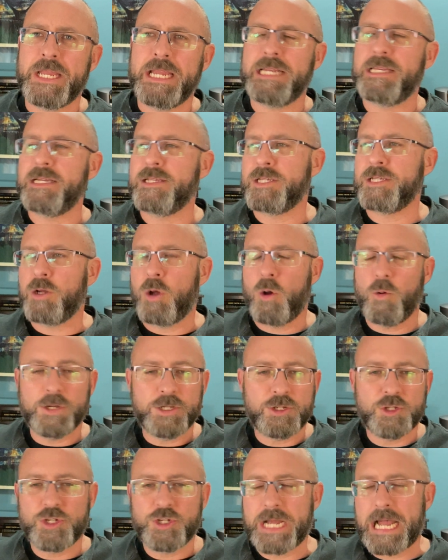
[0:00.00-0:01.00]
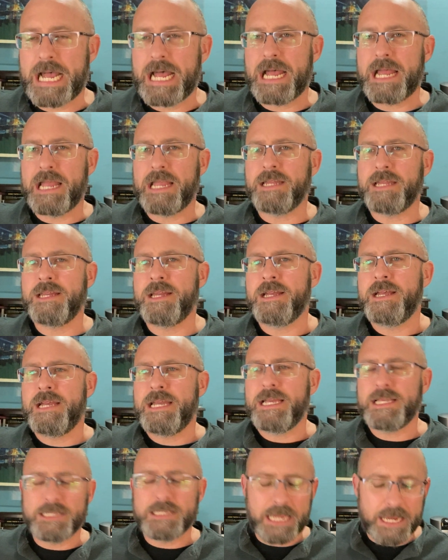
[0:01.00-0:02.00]
He doesn't always chide.
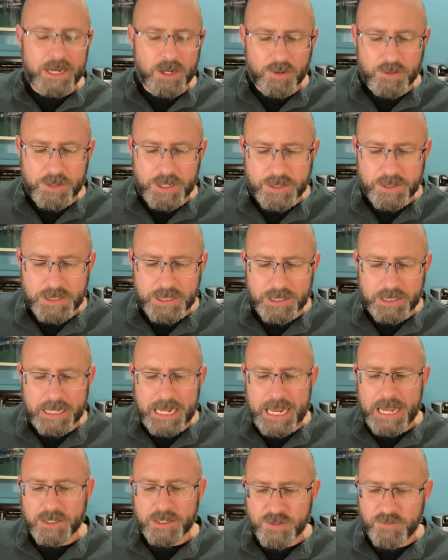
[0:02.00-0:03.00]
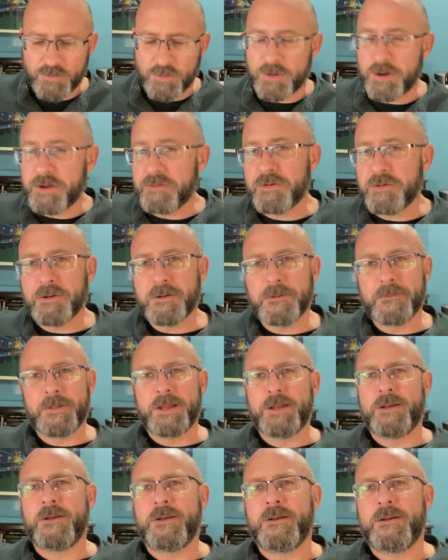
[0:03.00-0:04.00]
His anger doesn't last forever
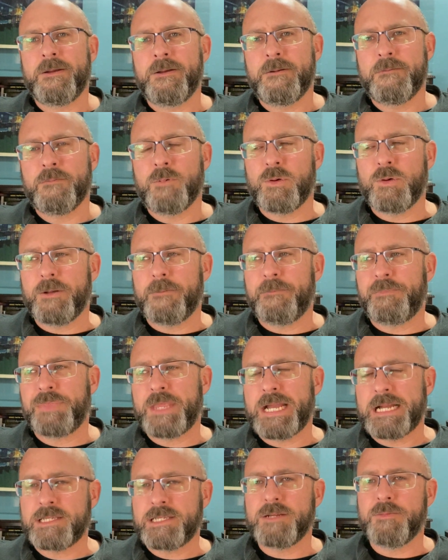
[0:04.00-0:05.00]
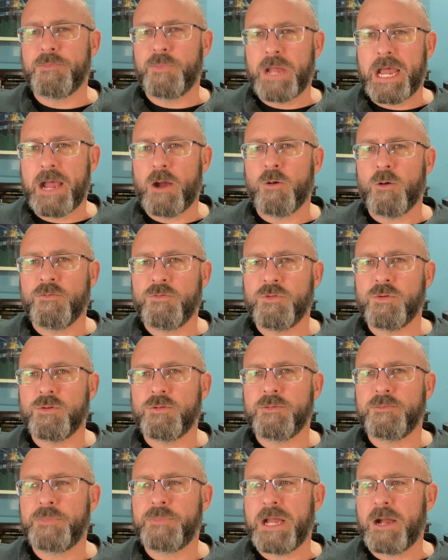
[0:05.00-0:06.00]
boy, that's a
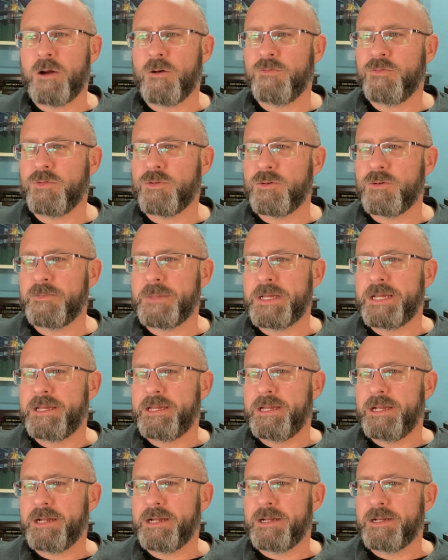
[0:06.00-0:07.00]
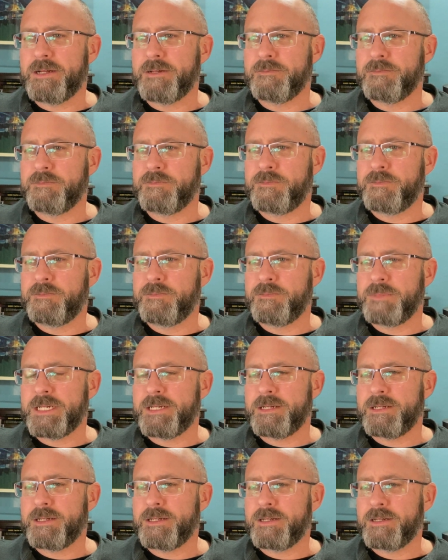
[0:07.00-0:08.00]
powerful, powerful um,
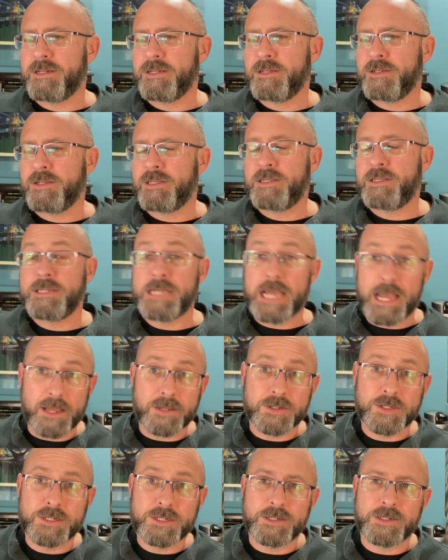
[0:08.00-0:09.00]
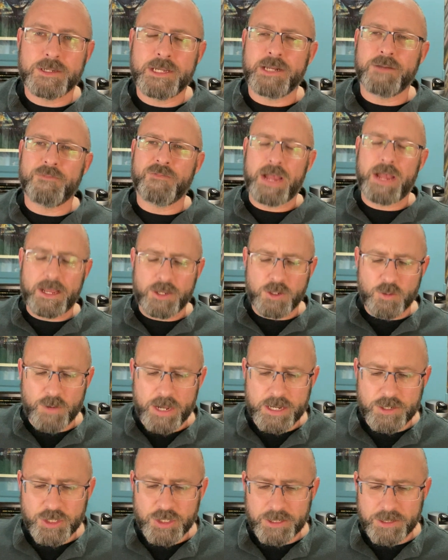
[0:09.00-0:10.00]
uh, test and
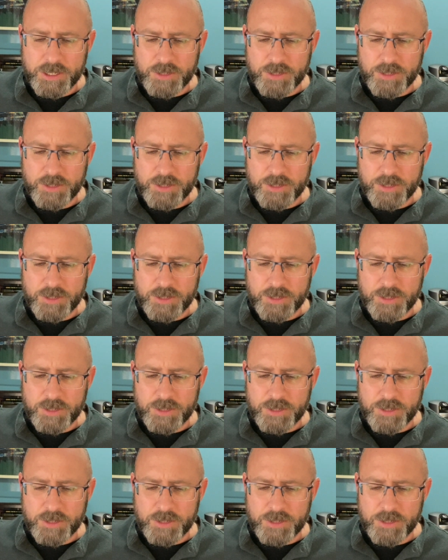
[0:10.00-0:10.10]
evaluation.